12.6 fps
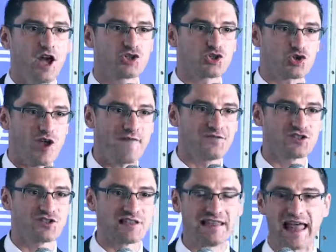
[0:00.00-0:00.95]
a
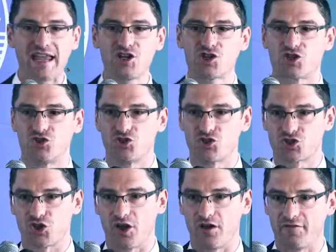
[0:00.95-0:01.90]
translation
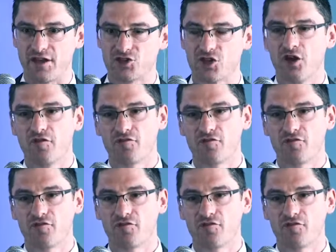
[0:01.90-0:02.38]
service